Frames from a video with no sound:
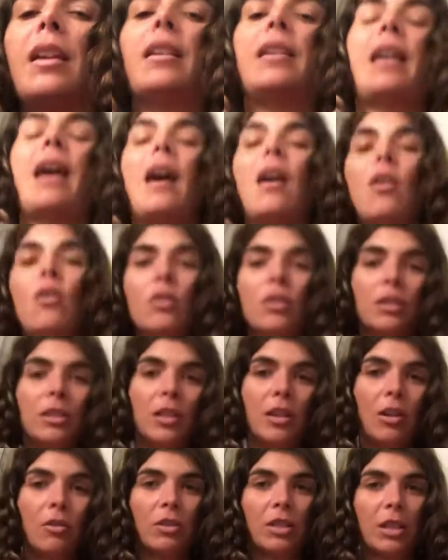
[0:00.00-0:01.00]
Now,
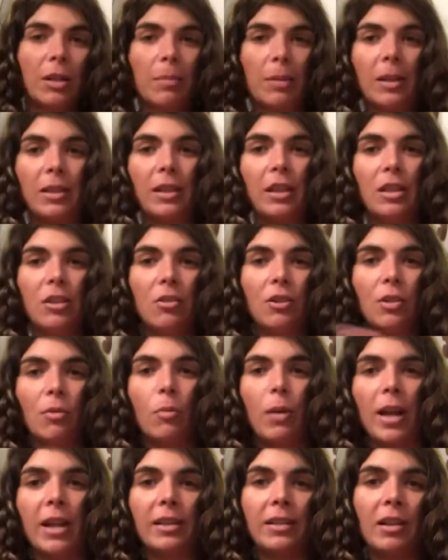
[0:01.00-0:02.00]
typically you could
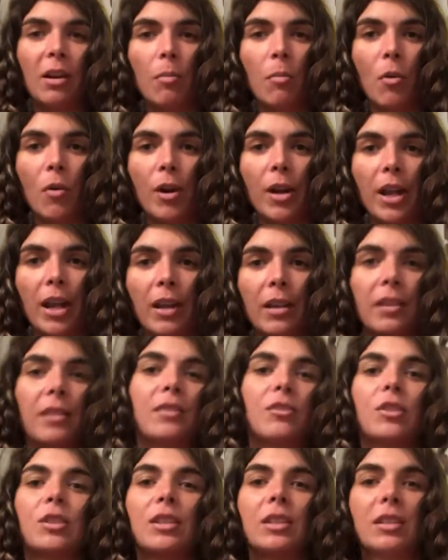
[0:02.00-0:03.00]
wait till morning and
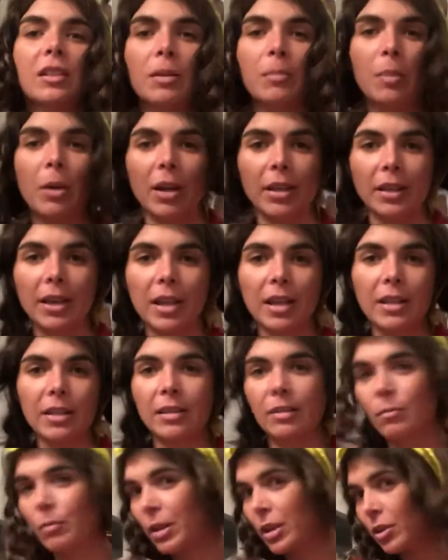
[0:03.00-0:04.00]
just sleep on
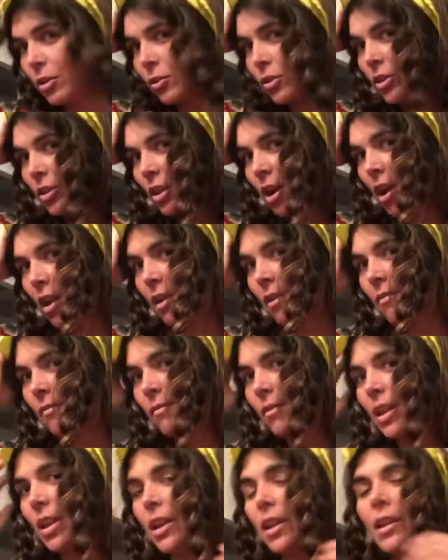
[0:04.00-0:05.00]
this with your scarf
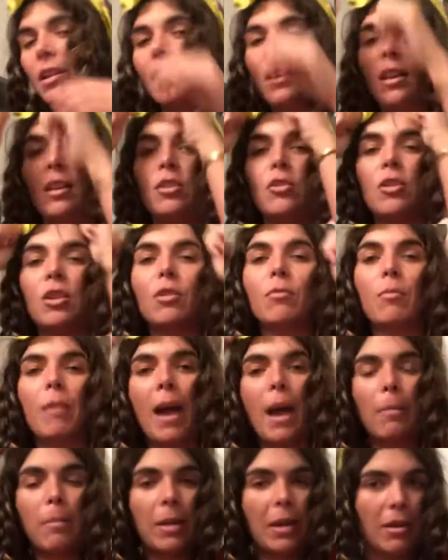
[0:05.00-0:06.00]
in, and you could
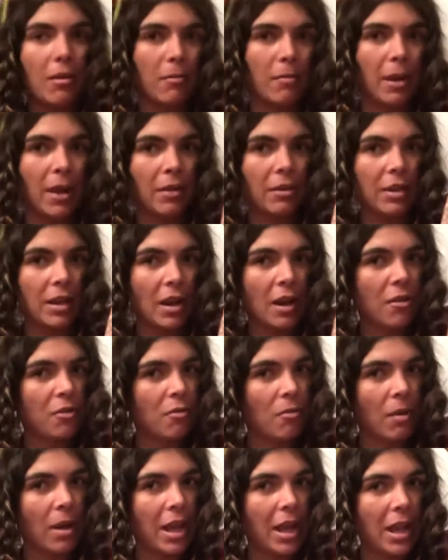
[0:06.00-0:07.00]
wrap it around the
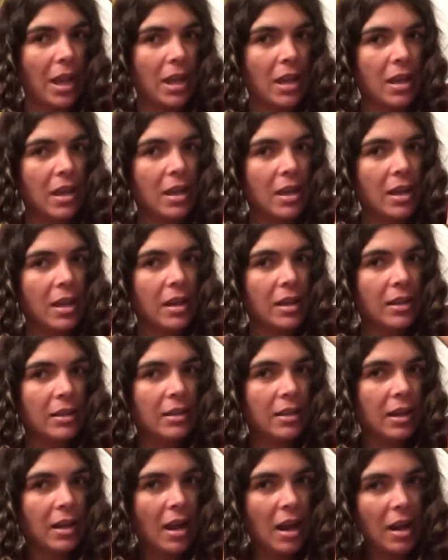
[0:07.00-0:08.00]
other way
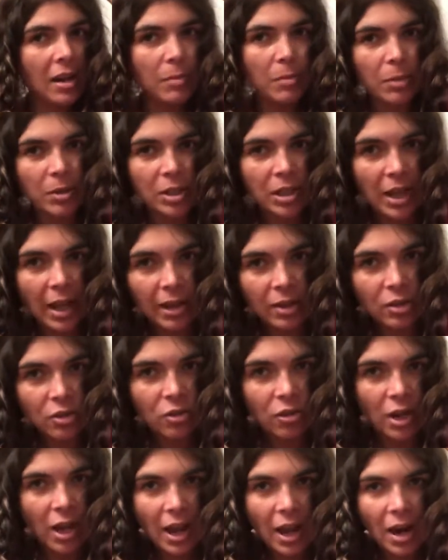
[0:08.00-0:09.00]
to kind of protect
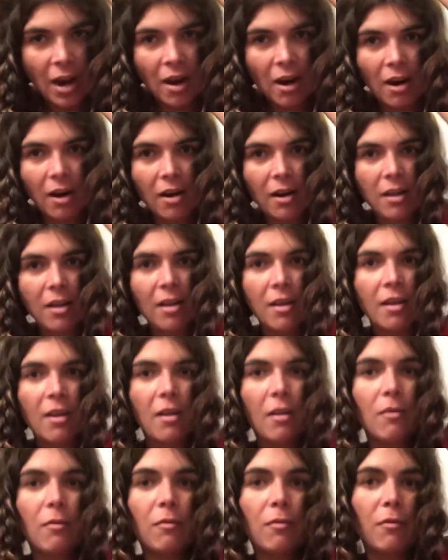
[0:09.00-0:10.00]
your hair
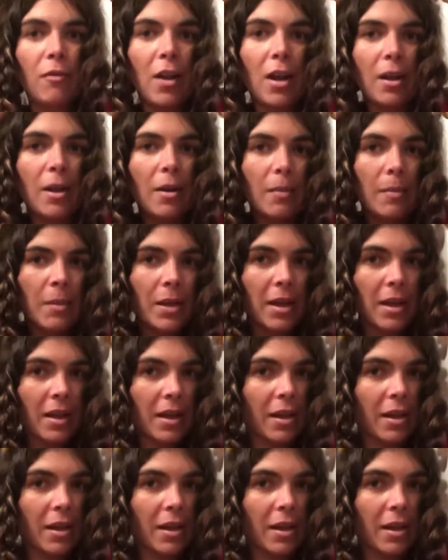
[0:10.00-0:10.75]
from,